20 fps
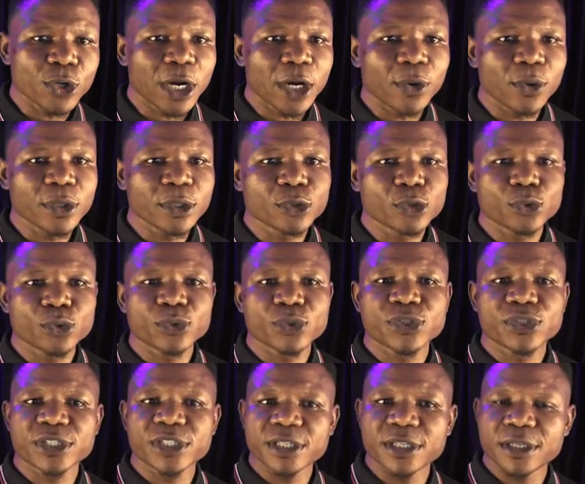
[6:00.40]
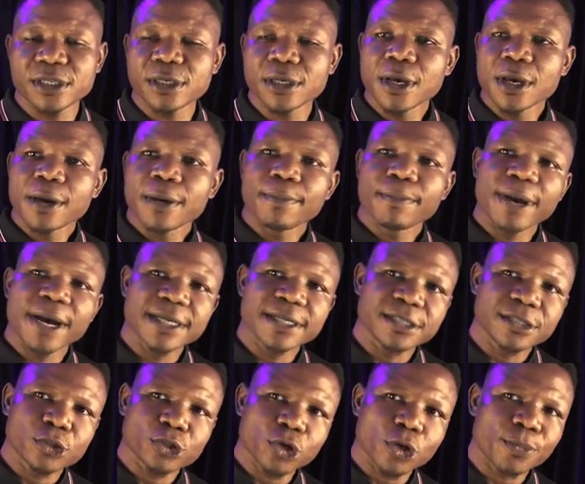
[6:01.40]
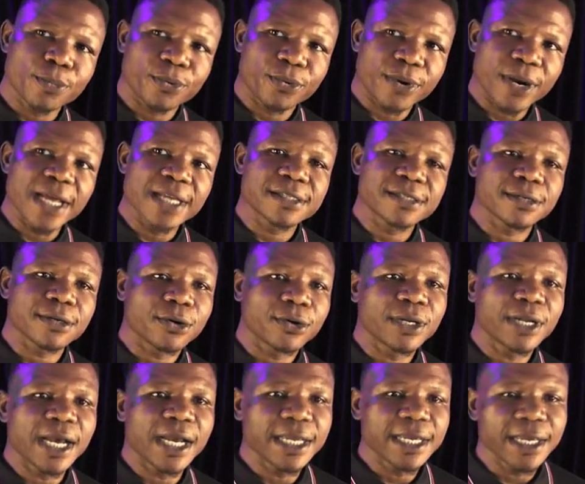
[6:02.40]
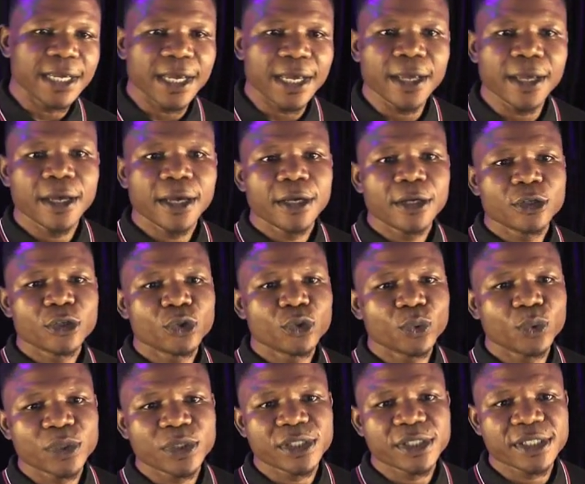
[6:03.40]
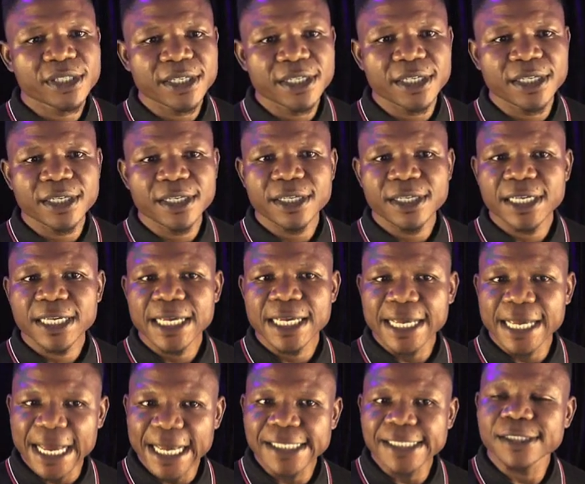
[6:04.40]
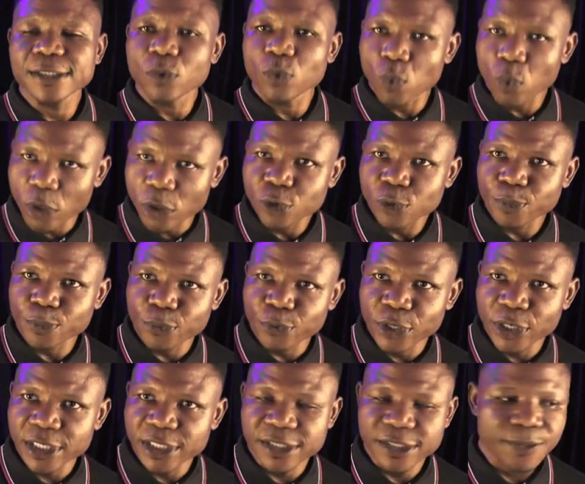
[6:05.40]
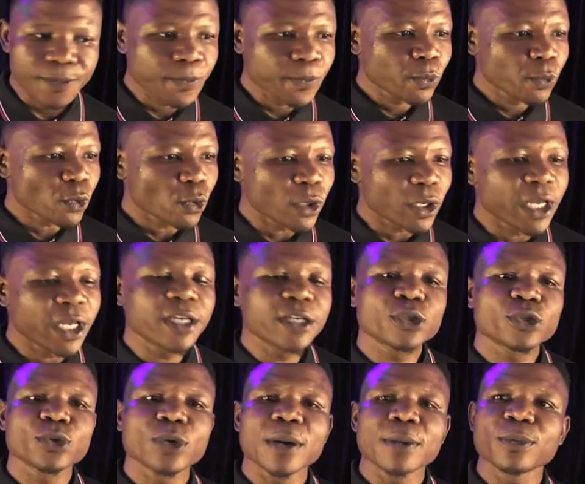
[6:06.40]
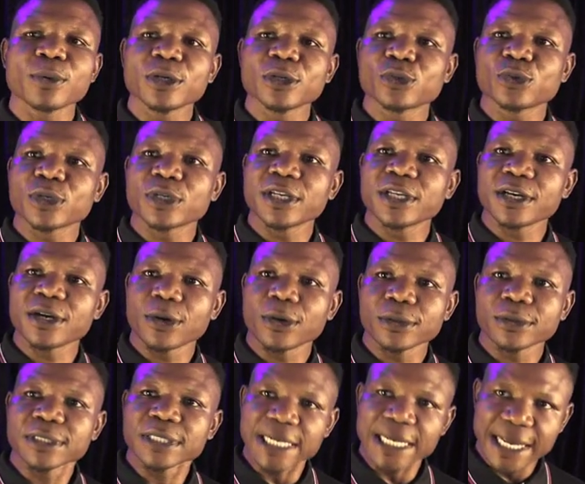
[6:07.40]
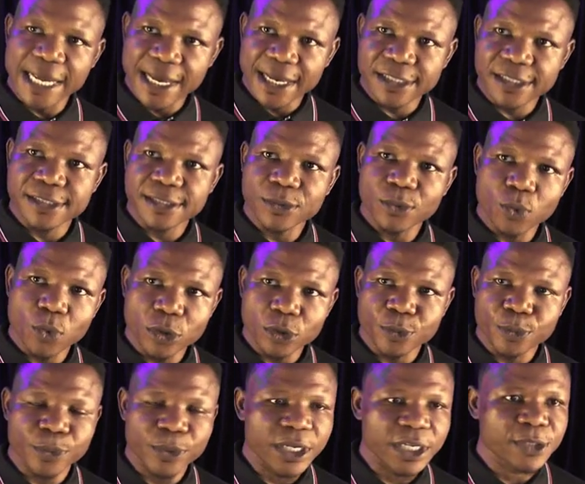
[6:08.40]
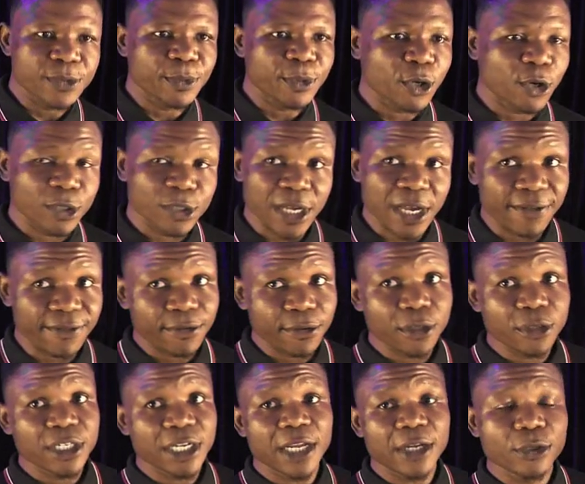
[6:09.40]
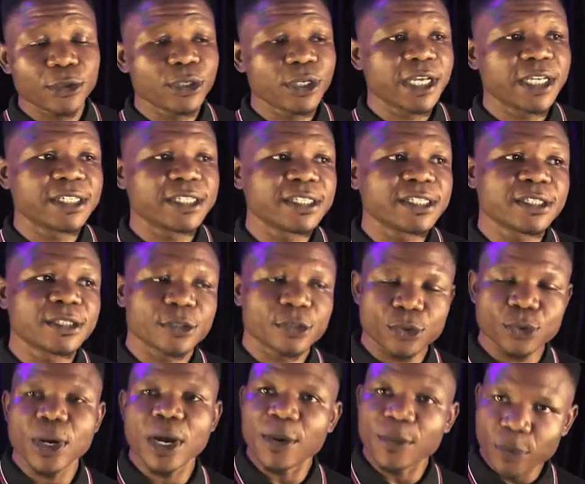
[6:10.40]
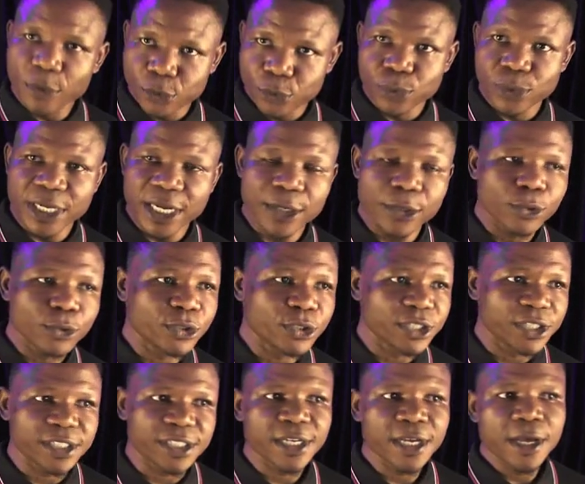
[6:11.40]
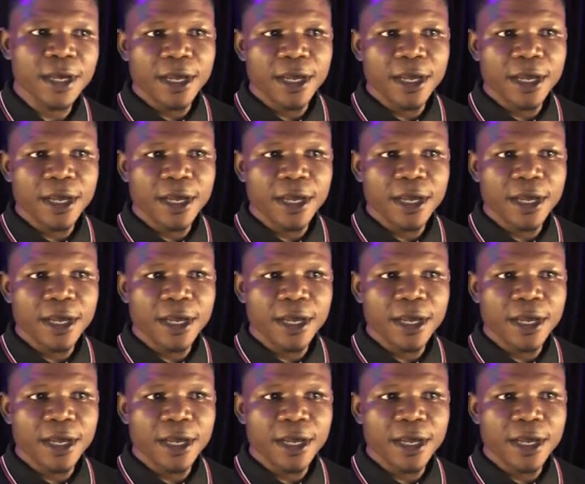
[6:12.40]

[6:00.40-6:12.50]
you are going to see by the top right corner here, you will see Get WordPress. Okay, so I'm going to click on Get WordPress because I've not downloaded it, so I want to download it.